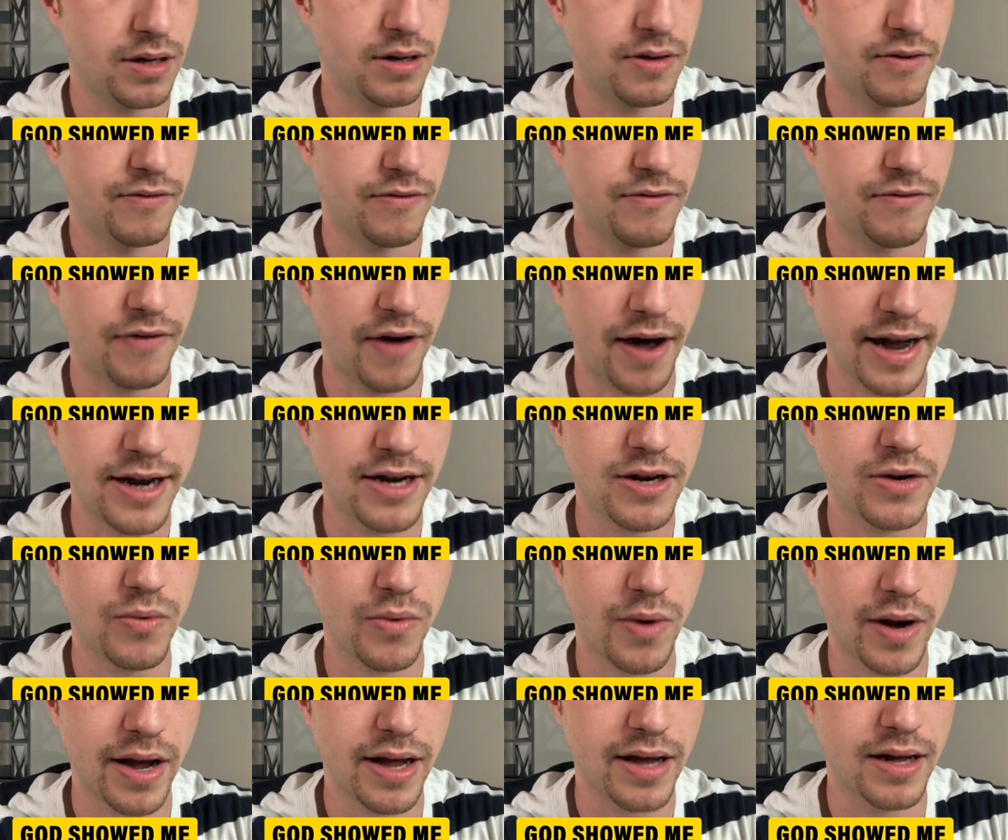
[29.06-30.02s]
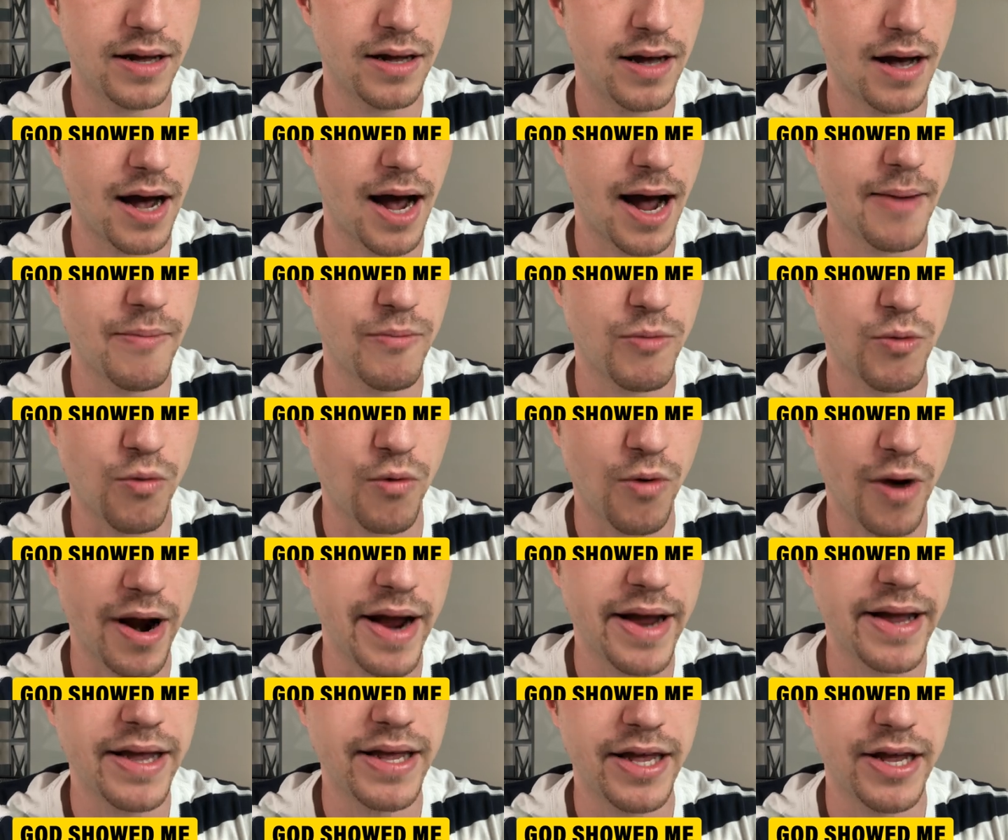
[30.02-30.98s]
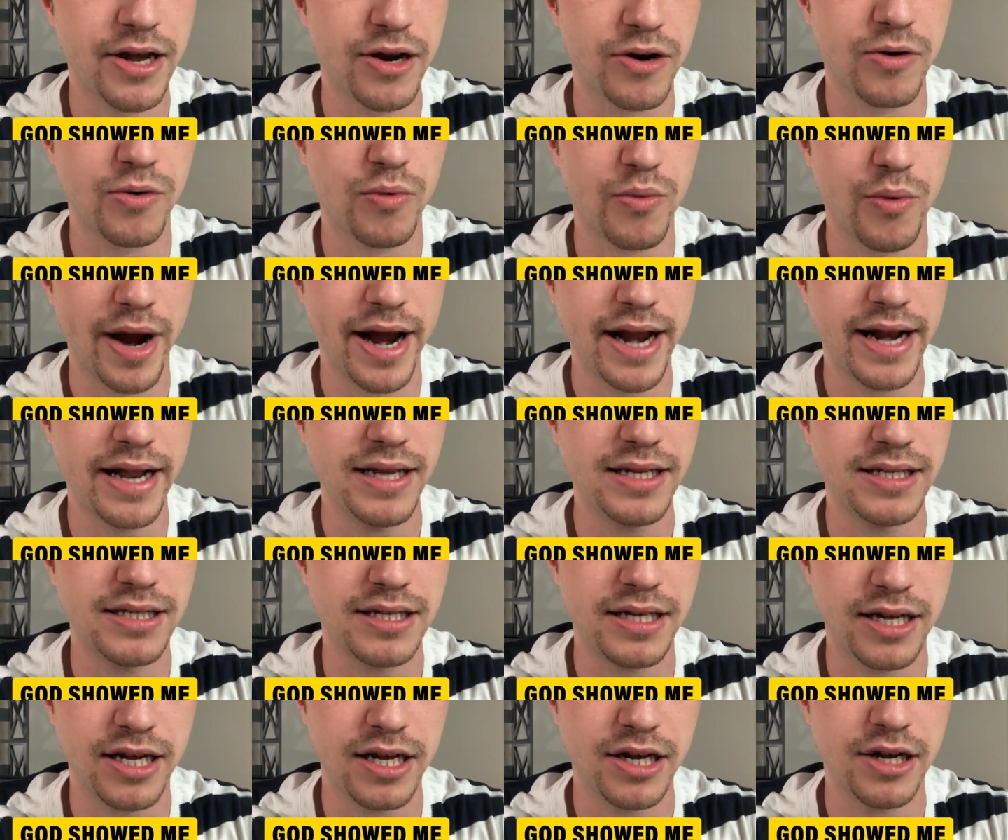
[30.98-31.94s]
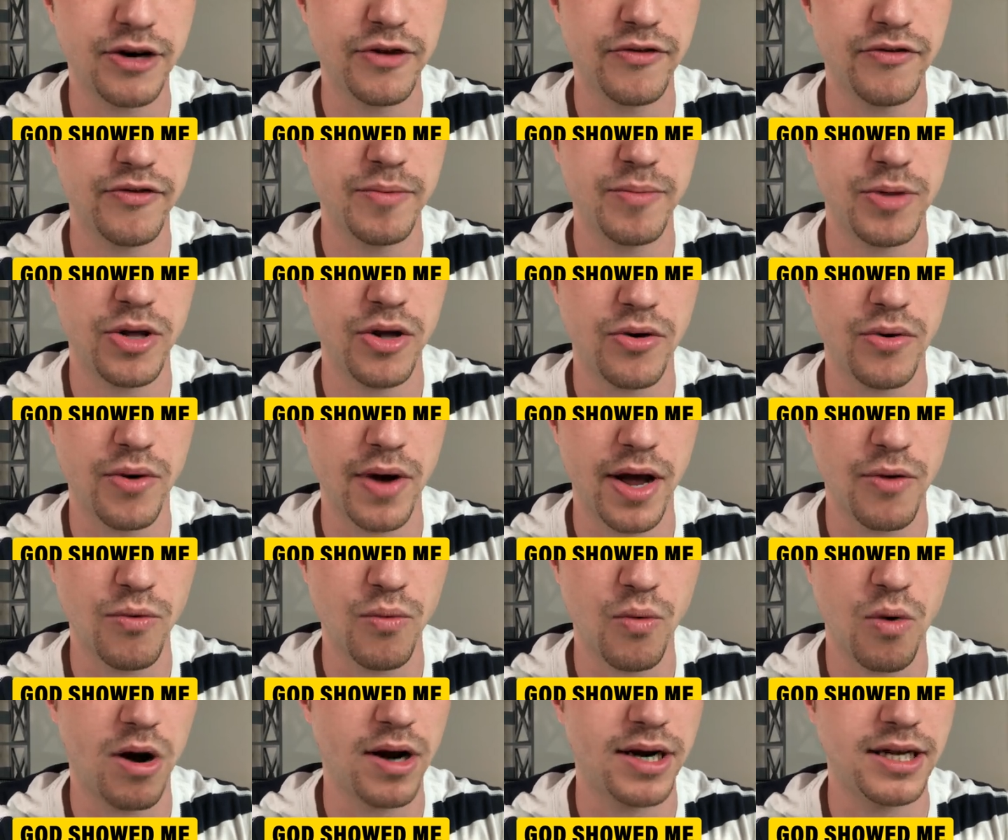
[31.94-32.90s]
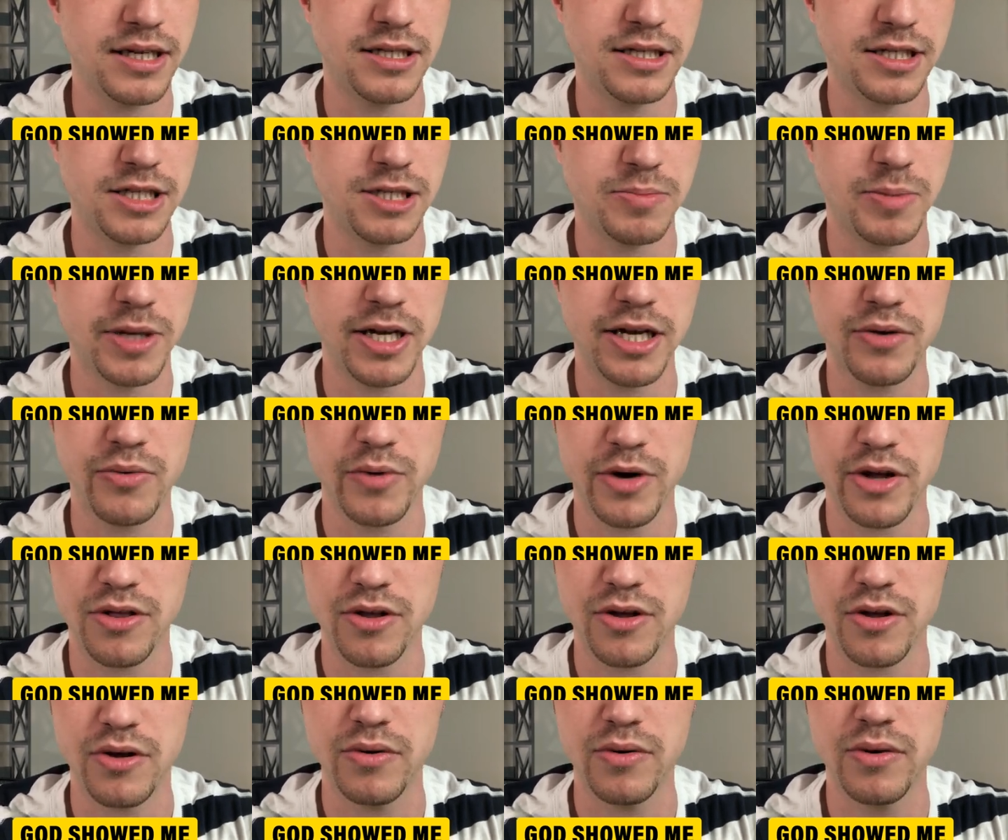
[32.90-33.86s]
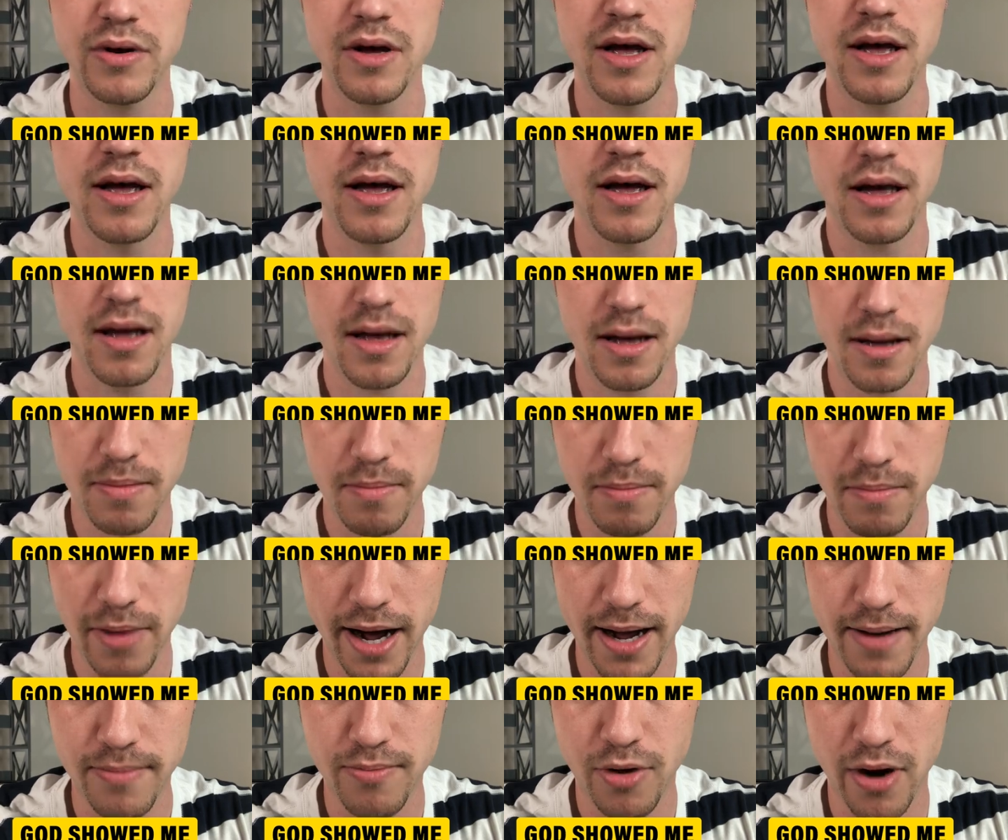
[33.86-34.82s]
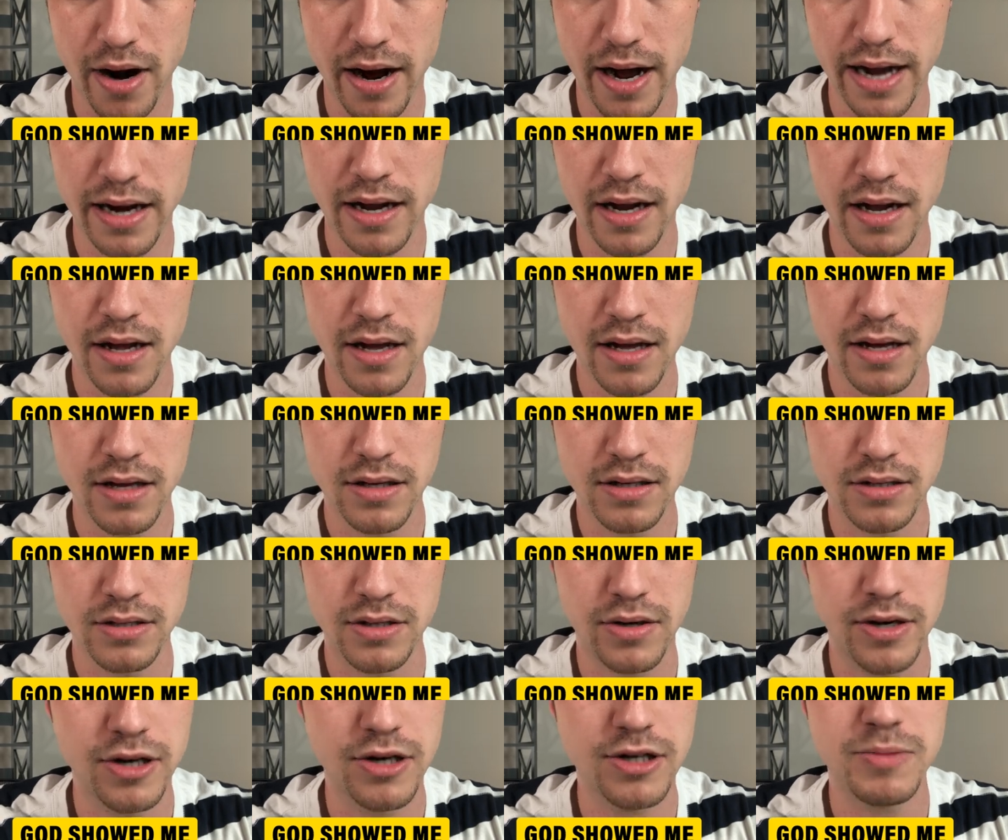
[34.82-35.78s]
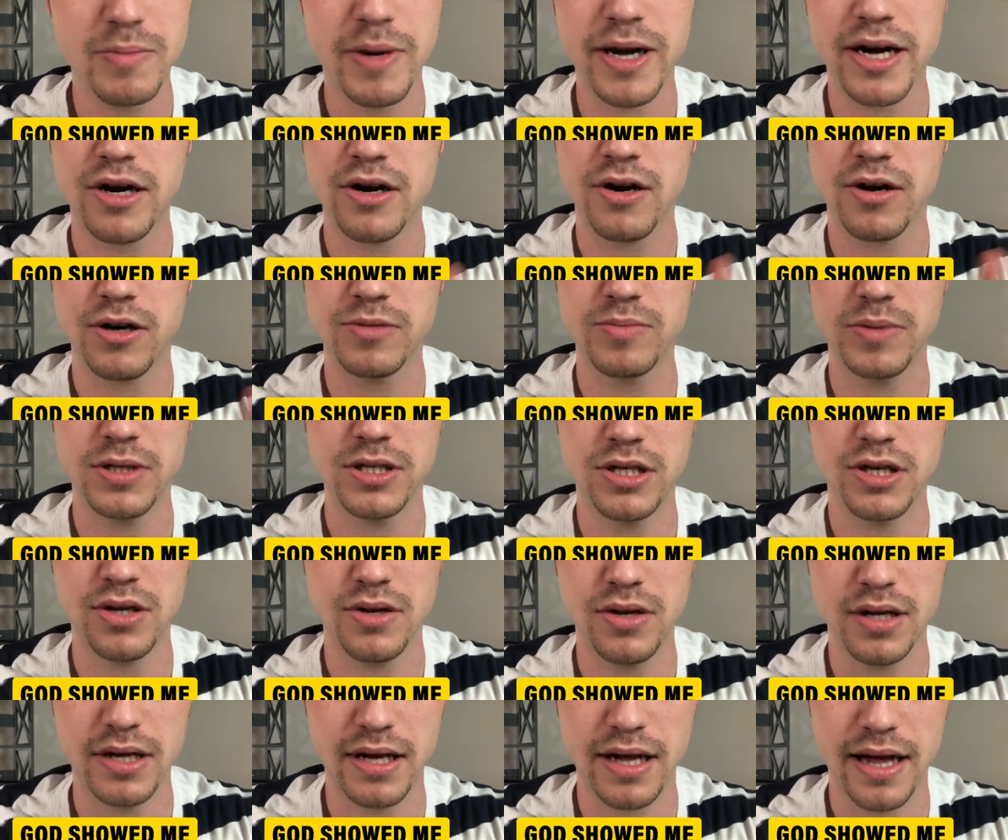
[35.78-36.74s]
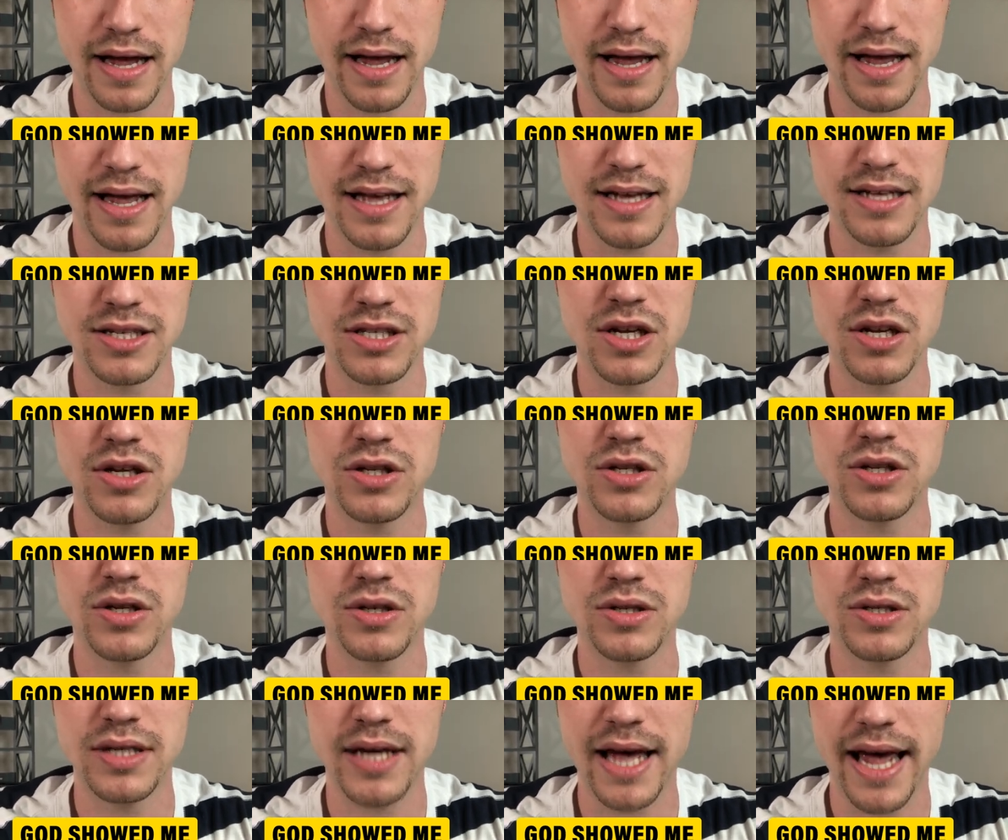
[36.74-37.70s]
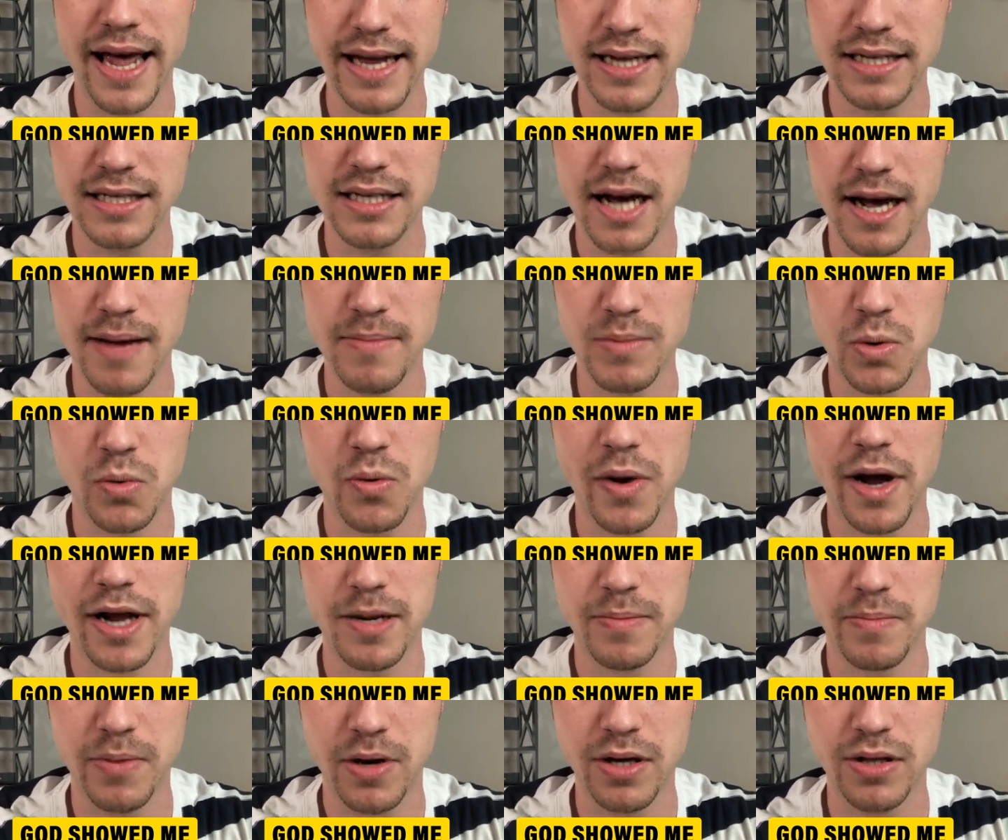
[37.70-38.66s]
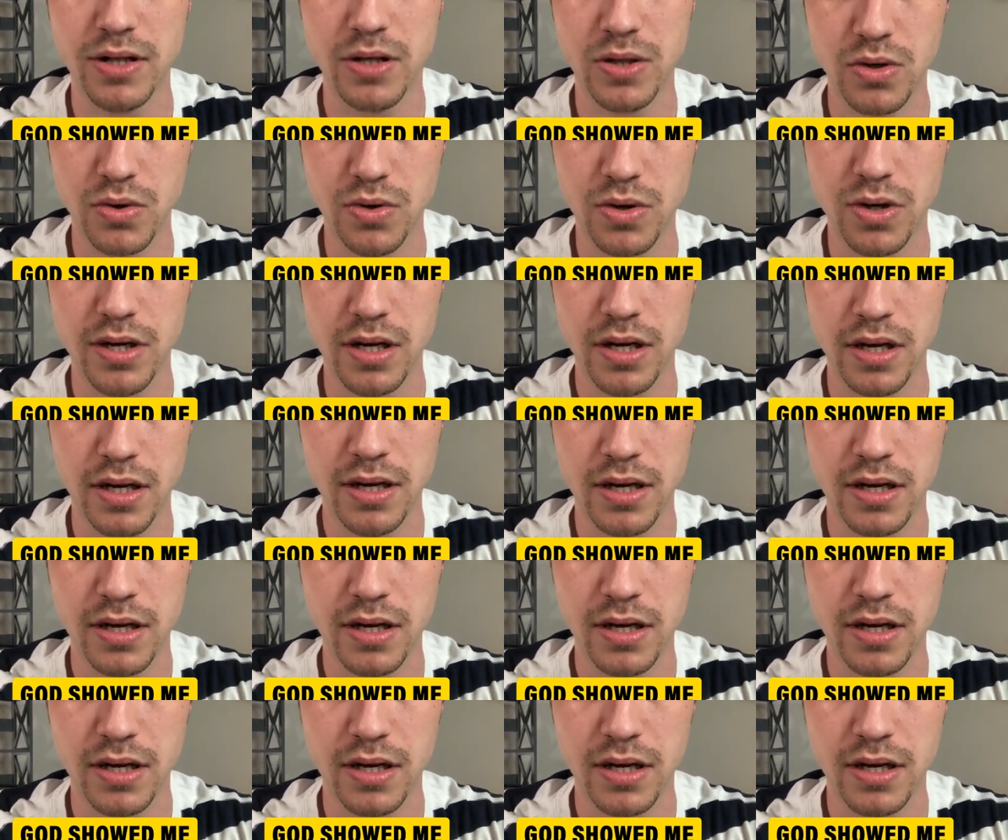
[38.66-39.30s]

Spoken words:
Find a way. I'm right here waiting to hear from you and wanting to speak with you, my bride. So here's my encouragement to you today is to take time to wait upon the Lord.